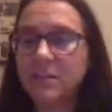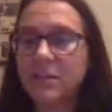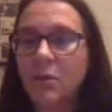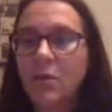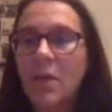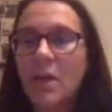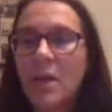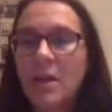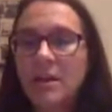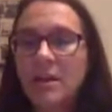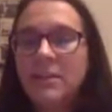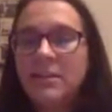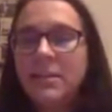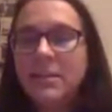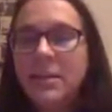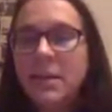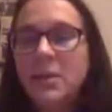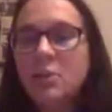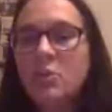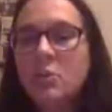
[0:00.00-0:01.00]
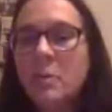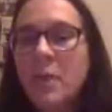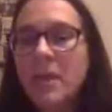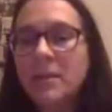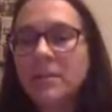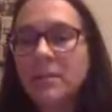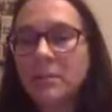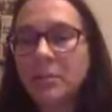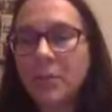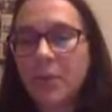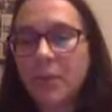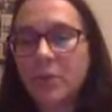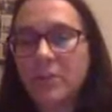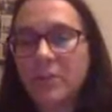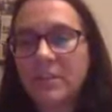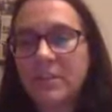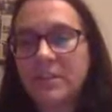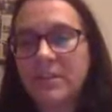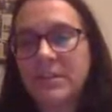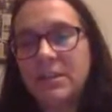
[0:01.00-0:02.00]
So this is an incremental
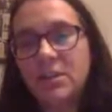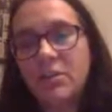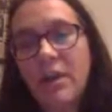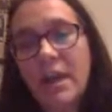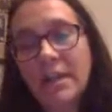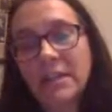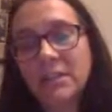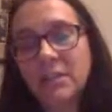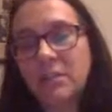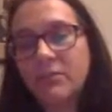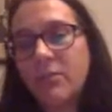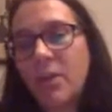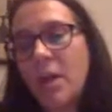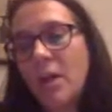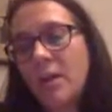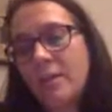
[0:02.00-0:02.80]
process, iterative,